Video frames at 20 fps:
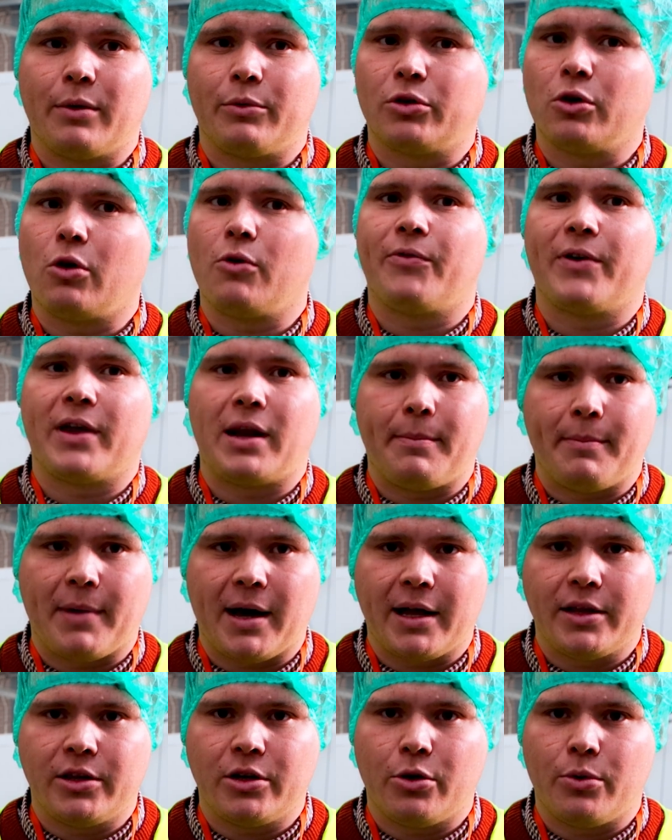It was all very
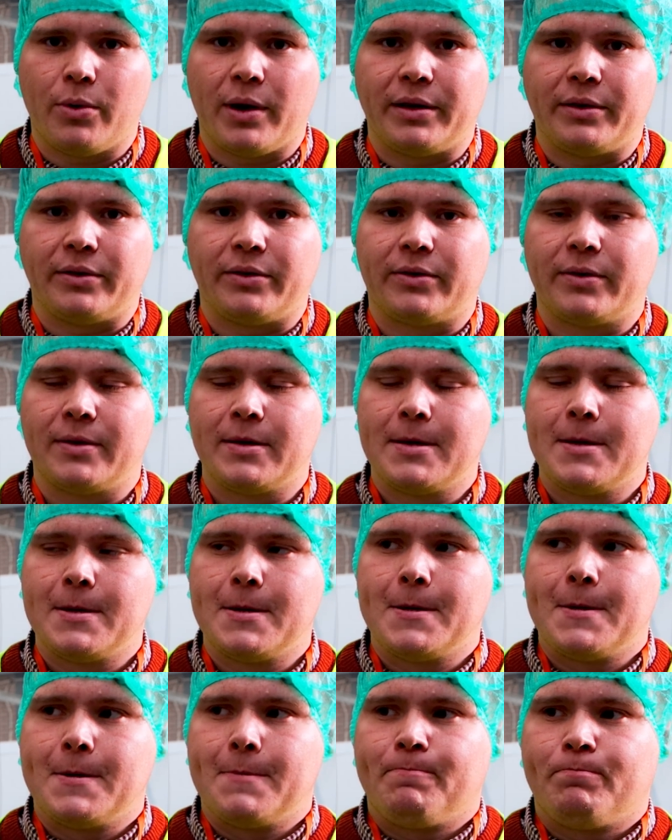manual, and
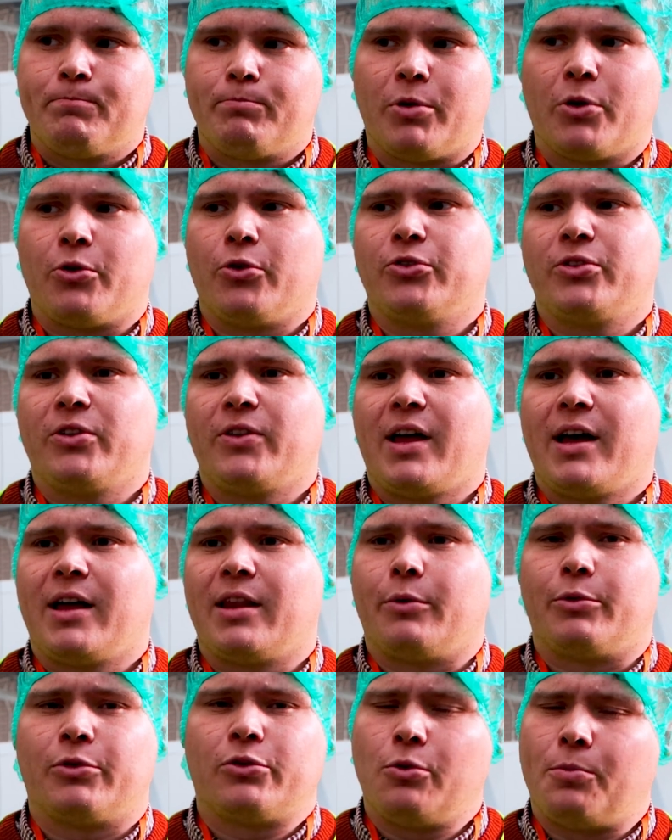because of
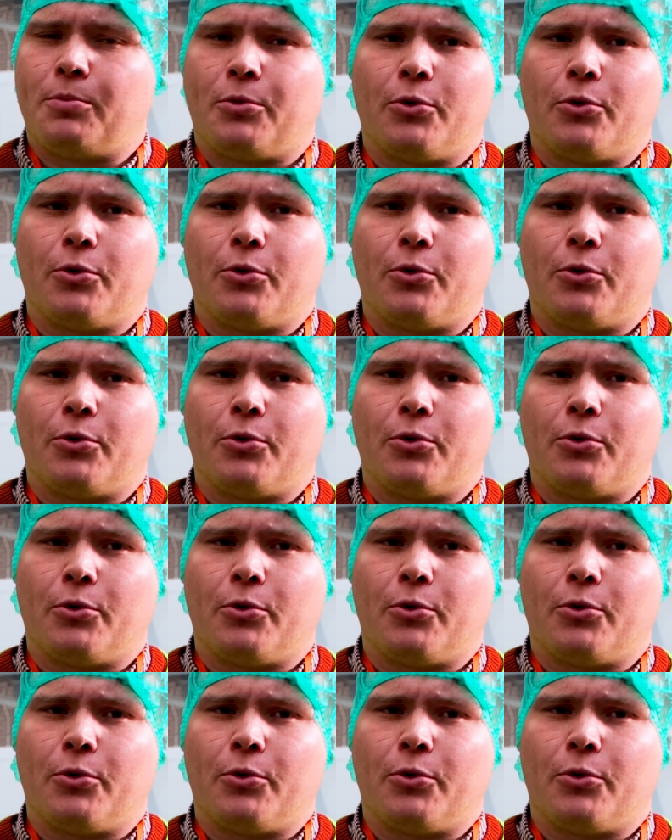that, there was no